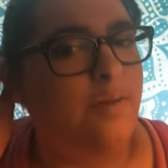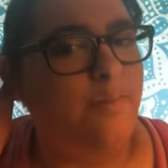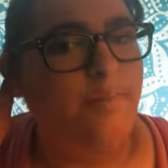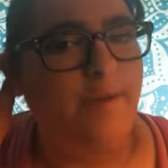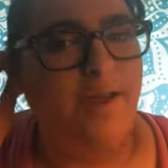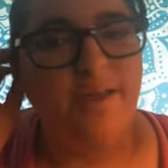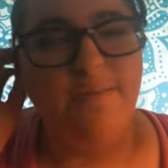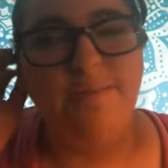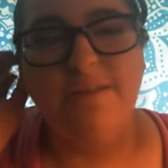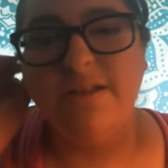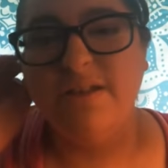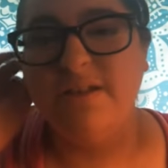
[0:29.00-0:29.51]

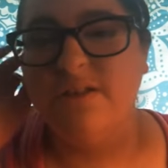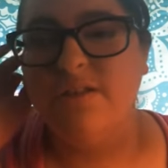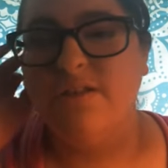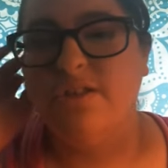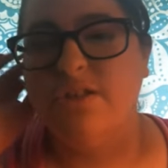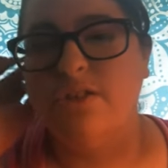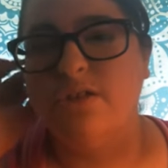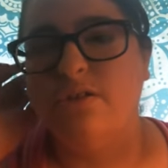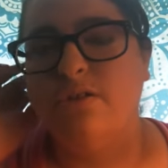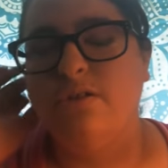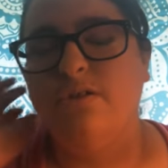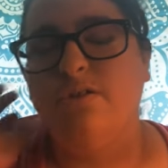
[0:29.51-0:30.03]
My big
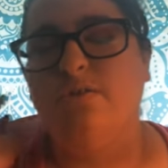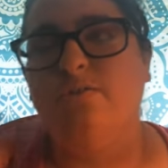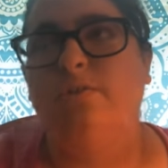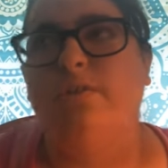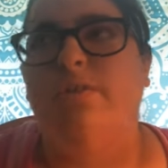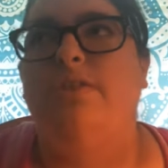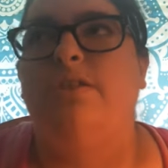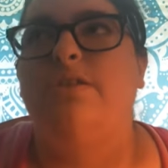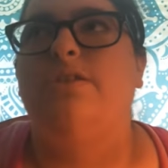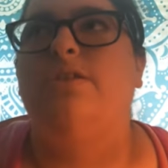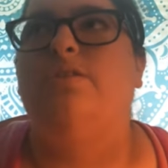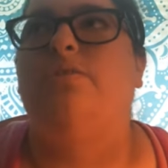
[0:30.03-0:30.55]
concern
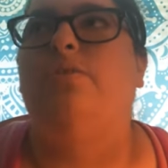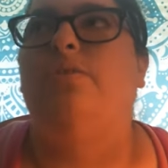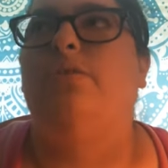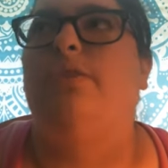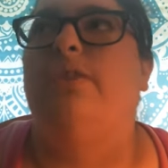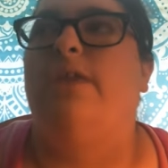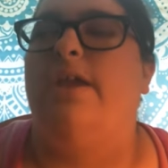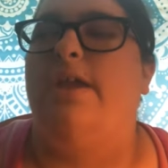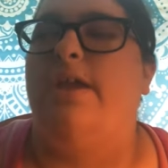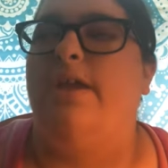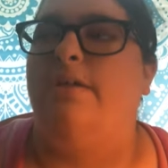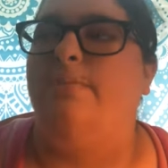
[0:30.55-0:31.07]
with this whole
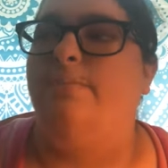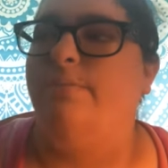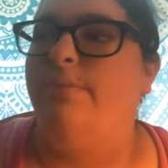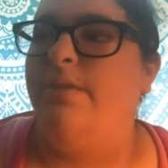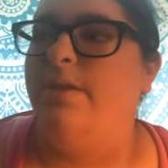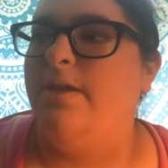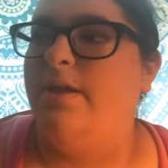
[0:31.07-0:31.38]
thing,